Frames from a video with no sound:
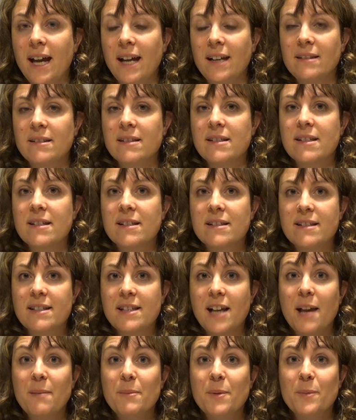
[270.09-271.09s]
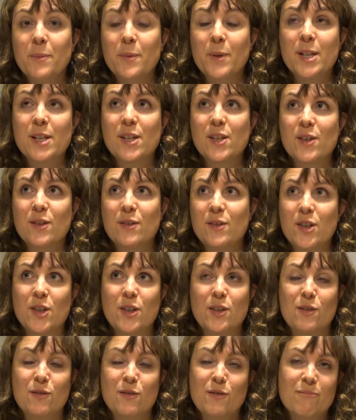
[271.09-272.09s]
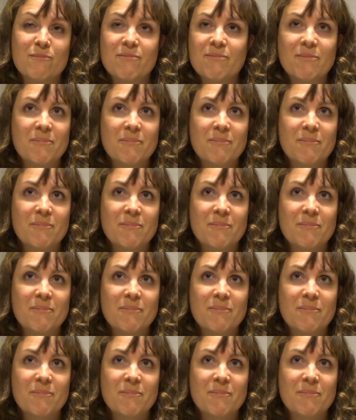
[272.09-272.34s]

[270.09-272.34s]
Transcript: and Simon was just